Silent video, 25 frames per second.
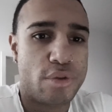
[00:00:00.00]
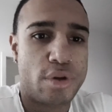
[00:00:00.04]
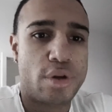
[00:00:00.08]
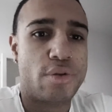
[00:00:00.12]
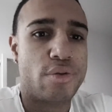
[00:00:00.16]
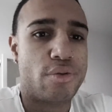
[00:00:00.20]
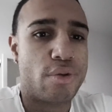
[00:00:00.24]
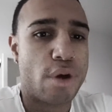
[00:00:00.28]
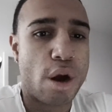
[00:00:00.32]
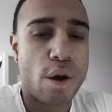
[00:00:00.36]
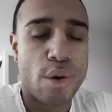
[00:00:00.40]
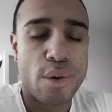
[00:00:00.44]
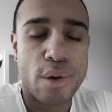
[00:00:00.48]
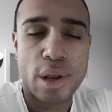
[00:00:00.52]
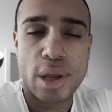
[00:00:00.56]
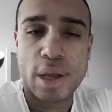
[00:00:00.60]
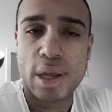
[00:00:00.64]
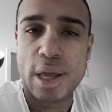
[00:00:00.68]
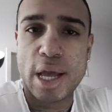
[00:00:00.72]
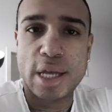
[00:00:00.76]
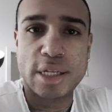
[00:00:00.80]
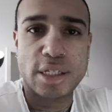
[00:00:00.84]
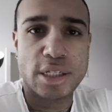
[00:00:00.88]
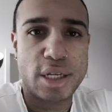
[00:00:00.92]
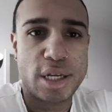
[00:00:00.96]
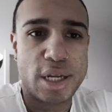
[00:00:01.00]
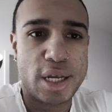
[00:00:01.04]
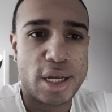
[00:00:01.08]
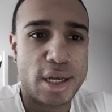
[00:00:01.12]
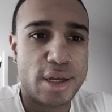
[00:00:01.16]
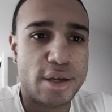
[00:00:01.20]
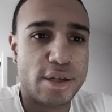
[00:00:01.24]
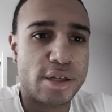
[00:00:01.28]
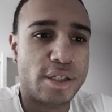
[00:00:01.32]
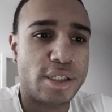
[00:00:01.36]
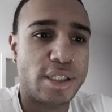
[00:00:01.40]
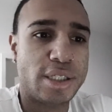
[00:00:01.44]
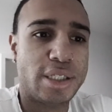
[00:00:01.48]
growing as it
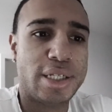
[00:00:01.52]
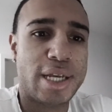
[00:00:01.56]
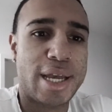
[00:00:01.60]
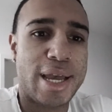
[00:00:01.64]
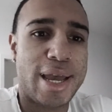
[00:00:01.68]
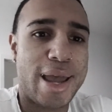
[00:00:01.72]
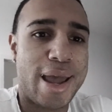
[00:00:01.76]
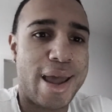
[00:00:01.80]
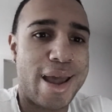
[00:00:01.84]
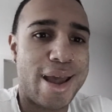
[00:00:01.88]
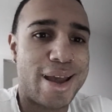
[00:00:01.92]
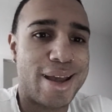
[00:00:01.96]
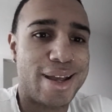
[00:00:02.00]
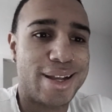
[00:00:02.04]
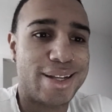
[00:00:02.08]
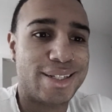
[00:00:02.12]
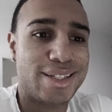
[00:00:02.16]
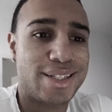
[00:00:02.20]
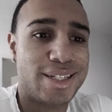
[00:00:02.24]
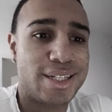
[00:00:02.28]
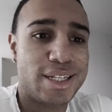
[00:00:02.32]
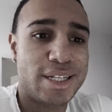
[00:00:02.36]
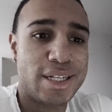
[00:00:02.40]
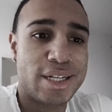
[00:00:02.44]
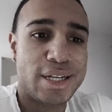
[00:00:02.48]
is and